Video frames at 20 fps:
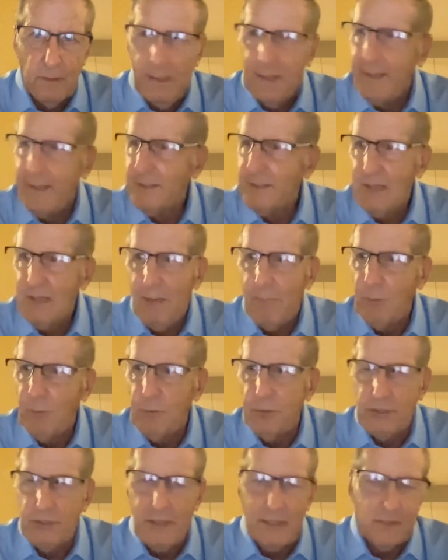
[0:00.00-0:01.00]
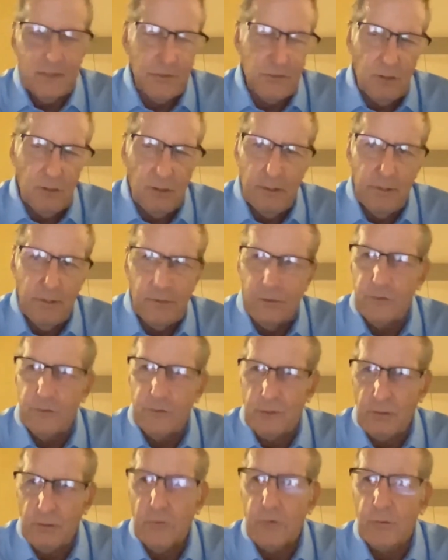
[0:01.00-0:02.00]
Anytime you inject a drug into the
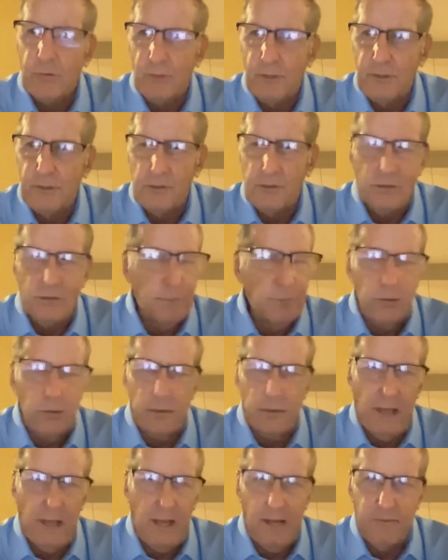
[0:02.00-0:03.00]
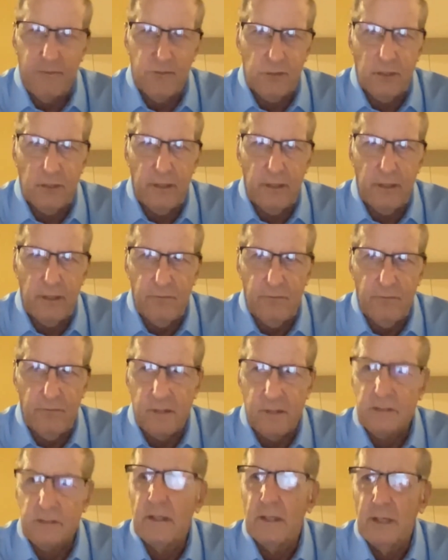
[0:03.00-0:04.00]
circulatory system, you're going to have side
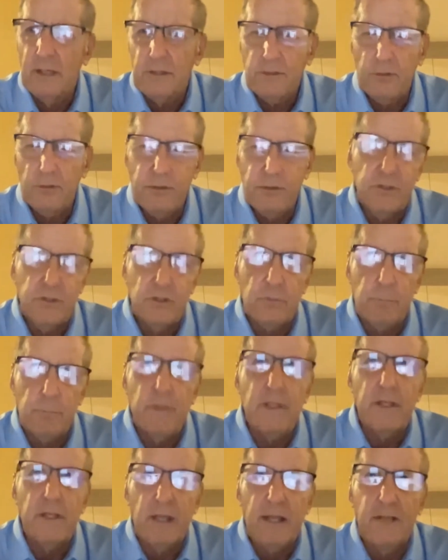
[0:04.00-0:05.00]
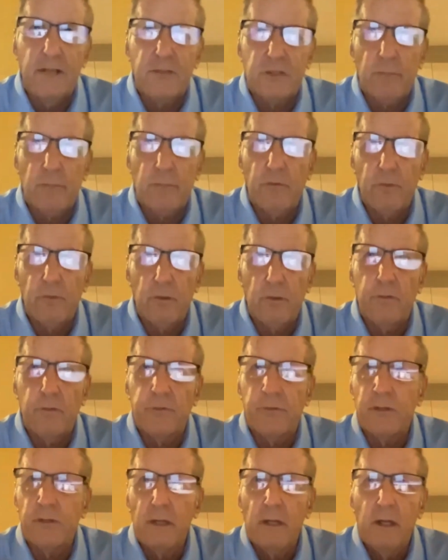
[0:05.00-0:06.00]
effects. So this could mitigate some of those.